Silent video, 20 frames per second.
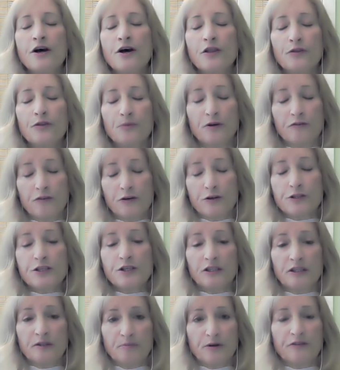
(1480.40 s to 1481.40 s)
the
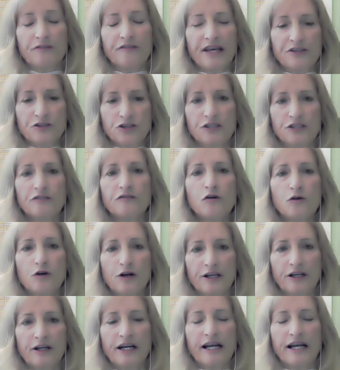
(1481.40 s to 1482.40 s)
reversal and prevention of
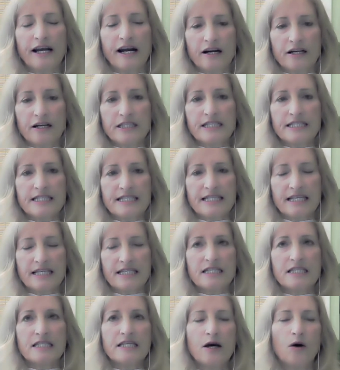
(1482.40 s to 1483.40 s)
coronary heart
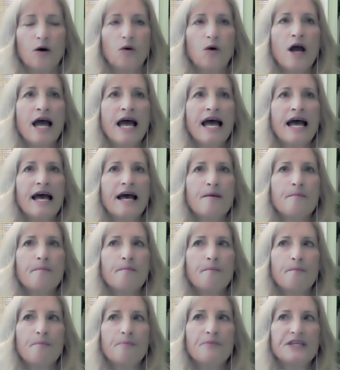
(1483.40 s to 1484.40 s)
disease. So
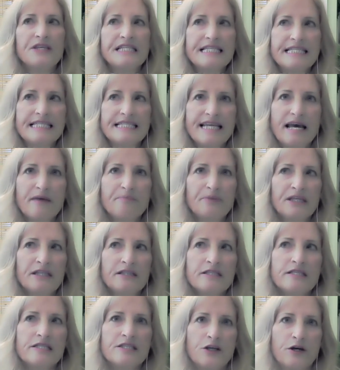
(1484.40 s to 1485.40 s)
the
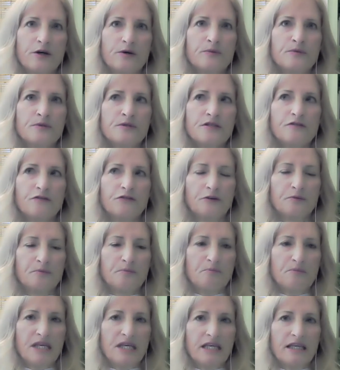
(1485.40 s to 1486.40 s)
stepping stones for
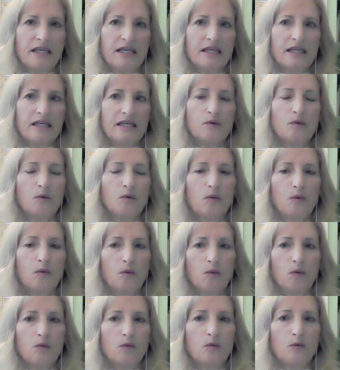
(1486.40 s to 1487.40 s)
me,
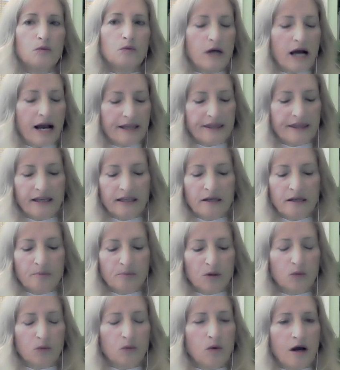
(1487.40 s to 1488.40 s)
I think
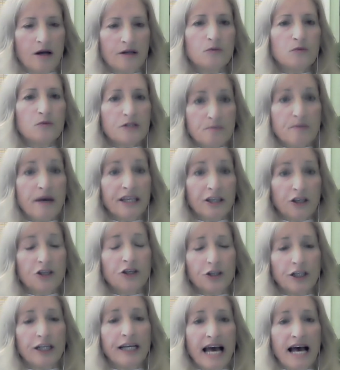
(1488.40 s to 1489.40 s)
number one was my
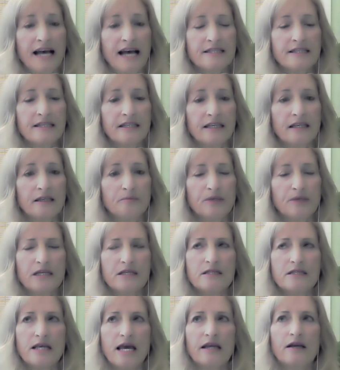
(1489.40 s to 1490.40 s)
curiosity,
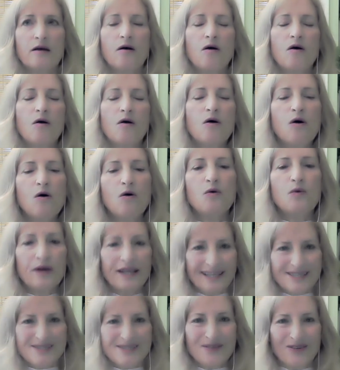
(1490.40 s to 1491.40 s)
because I
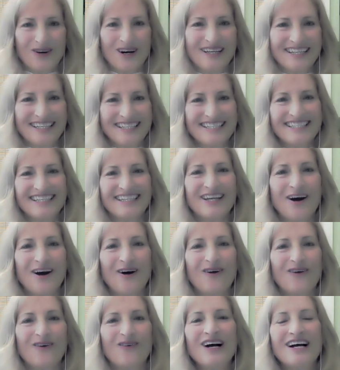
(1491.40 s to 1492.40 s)
always wanted to
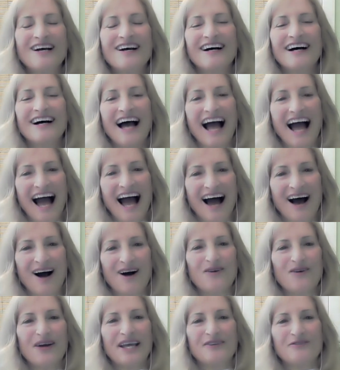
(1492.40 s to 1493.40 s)
know
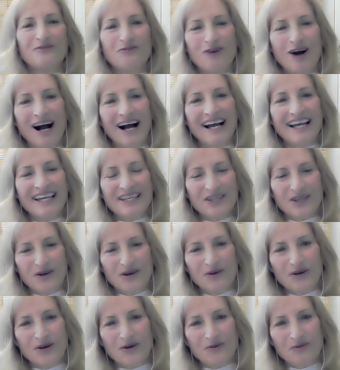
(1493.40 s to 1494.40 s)
how and why
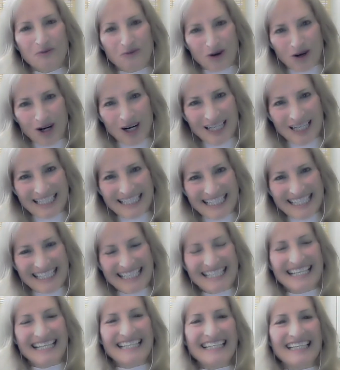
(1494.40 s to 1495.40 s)
yoga worked.
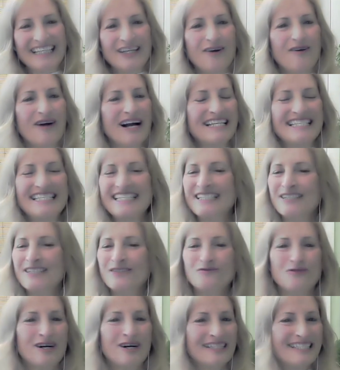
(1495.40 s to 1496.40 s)
I
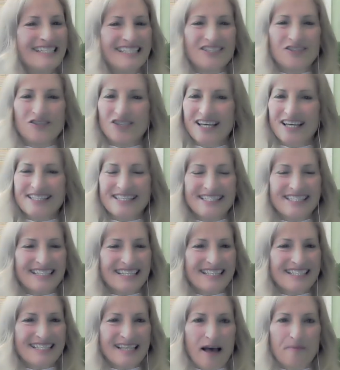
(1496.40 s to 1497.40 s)
didn't want to just
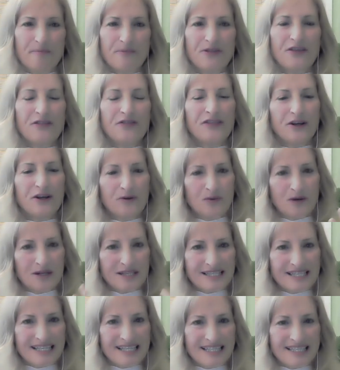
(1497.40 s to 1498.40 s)
accept that there
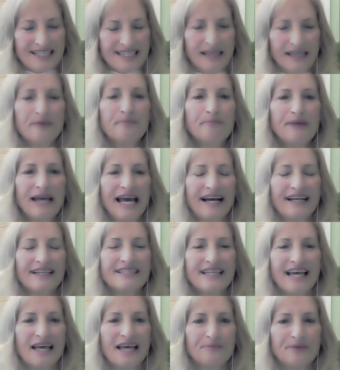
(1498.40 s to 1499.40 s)
was this
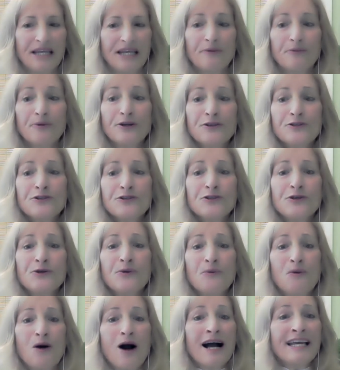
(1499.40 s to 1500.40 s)
impact on me. I wanted to know
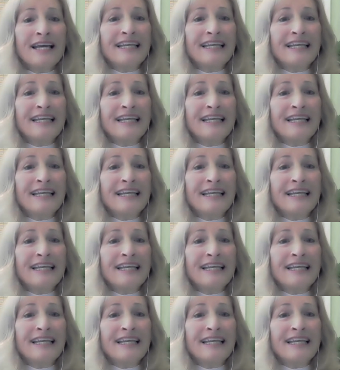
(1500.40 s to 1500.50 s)
why